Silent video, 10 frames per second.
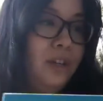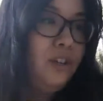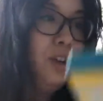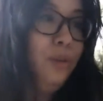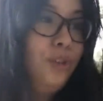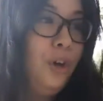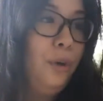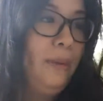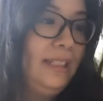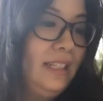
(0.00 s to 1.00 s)
me show you
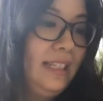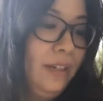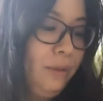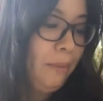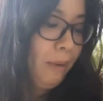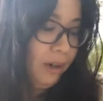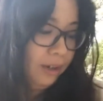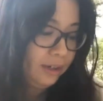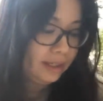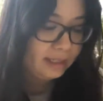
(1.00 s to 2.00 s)
Toby to see who the
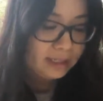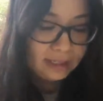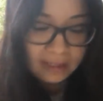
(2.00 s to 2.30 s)
barker is.